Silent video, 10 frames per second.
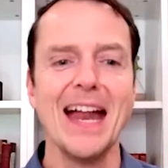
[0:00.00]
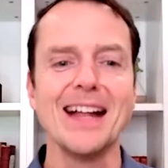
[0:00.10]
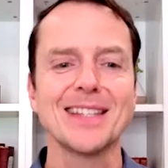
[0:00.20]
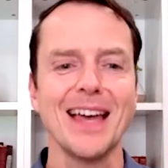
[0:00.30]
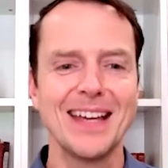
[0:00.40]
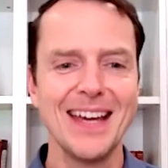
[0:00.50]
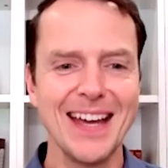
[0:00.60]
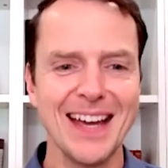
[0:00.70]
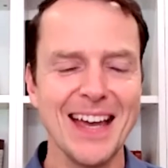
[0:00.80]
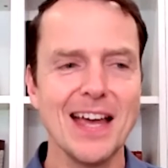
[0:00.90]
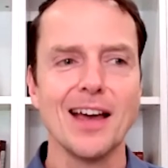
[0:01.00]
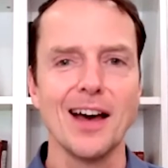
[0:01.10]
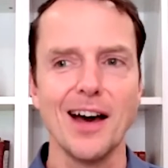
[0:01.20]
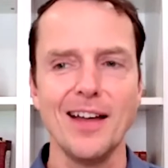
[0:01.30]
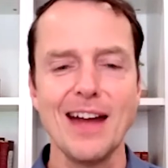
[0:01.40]
And it's like,
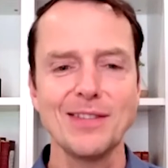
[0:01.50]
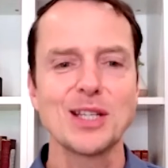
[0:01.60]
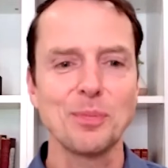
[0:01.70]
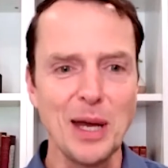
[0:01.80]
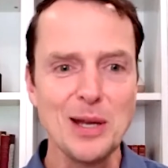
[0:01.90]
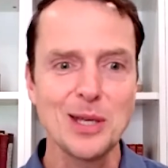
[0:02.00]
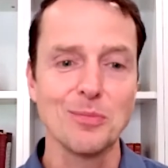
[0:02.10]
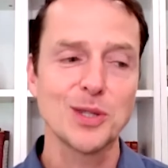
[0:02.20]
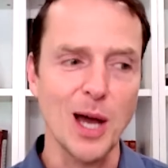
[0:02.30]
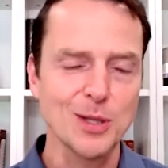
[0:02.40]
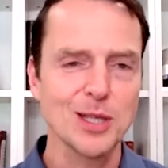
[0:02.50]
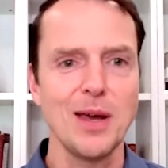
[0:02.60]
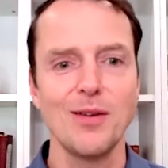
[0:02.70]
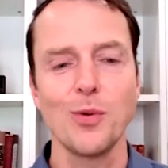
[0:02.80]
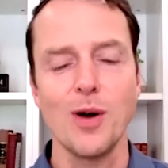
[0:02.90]
uh, and he has to explain to him salsa is
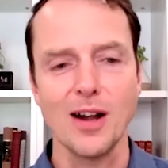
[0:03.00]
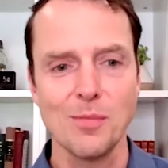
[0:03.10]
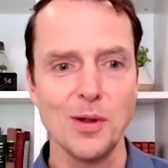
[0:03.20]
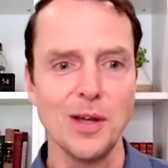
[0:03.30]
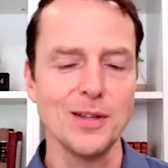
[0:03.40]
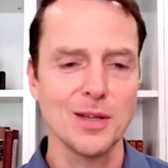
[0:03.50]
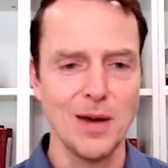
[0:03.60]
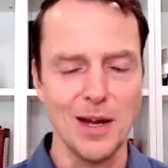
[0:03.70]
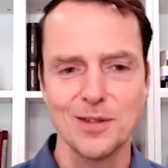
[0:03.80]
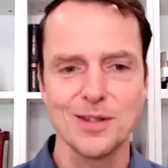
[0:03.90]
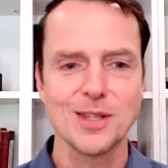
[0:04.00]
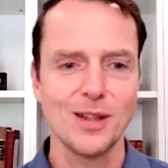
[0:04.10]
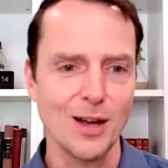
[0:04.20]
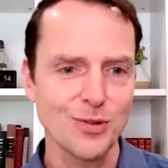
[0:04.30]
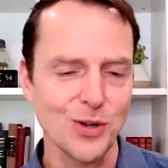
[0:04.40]
made of guacamole and tomatoes and
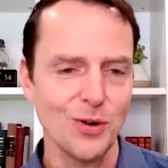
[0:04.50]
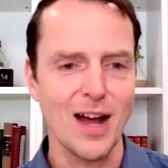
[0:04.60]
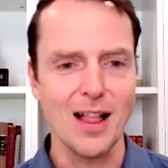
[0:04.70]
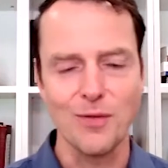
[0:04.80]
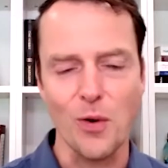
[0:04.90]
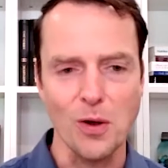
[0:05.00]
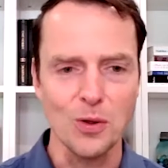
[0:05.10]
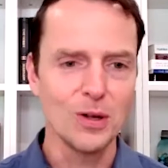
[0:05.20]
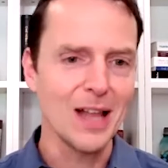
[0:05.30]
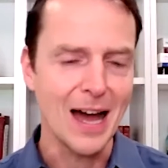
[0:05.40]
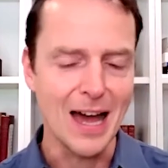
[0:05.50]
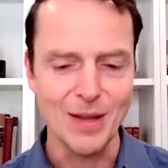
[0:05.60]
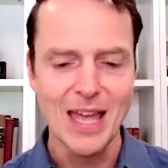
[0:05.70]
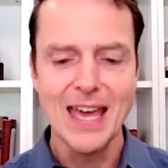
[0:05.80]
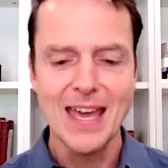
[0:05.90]
cilantro and olive oil and little
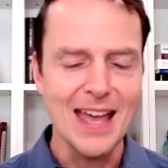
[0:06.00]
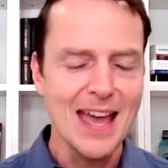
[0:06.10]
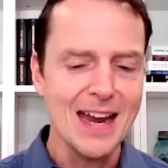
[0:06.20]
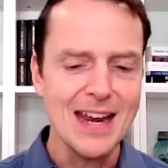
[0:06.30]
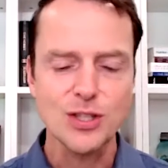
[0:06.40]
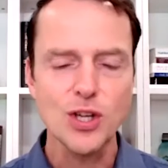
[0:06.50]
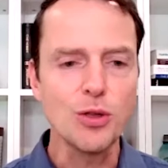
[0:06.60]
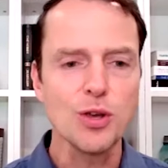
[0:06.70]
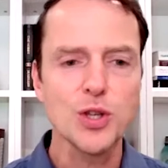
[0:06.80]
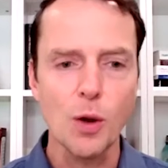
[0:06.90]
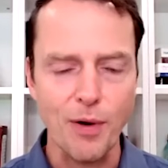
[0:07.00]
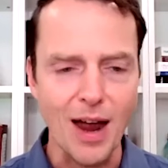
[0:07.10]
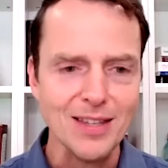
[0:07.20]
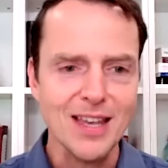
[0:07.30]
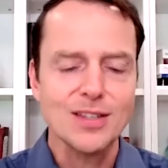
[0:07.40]
lime. Yeah, and he has to go through this whole
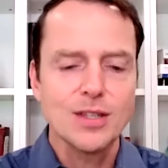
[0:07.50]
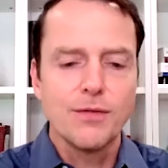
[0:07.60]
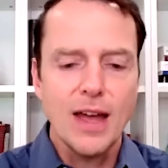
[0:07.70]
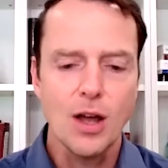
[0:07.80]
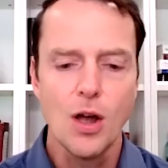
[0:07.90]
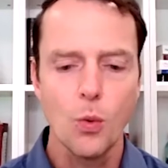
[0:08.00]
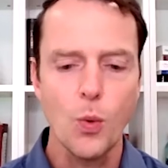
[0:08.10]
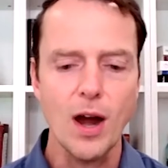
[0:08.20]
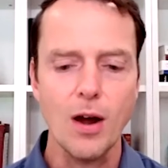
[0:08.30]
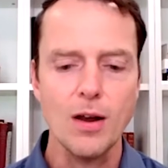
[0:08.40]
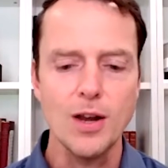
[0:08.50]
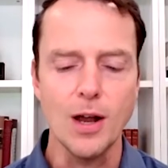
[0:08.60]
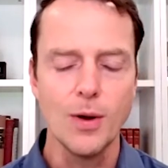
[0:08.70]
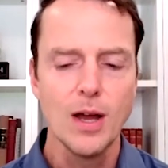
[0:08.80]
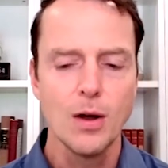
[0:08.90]
process of like where you
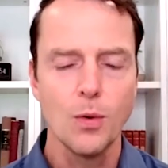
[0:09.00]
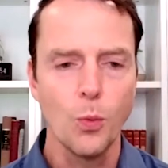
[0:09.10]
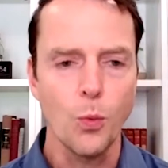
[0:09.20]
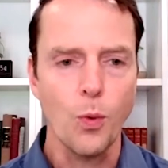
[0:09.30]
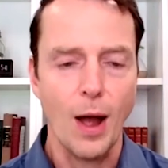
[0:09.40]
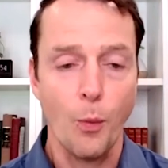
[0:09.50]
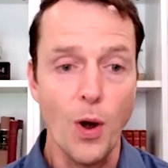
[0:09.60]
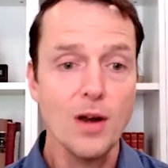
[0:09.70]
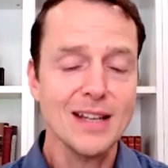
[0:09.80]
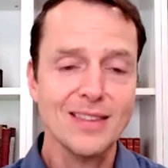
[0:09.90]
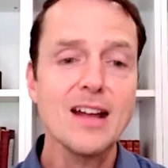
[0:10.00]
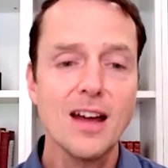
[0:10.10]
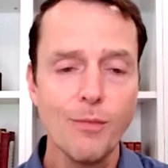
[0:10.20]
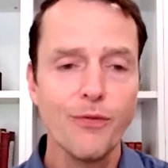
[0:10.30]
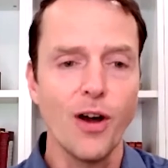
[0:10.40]
know where does that thing
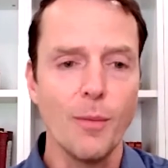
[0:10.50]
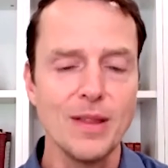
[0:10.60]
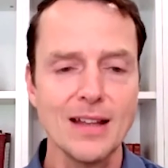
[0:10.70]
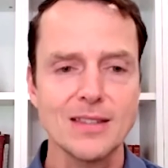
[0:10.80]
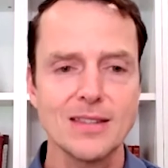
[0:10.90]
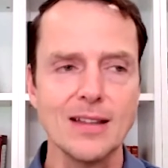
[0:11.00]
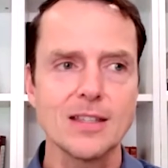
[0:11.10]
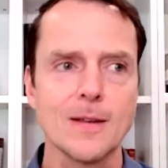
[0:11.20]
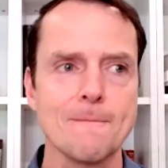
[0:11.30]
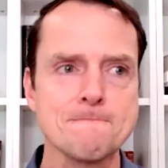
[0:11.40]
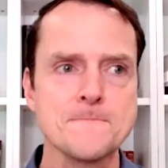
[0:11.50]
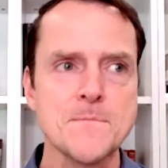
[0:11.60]
come from? And that's that's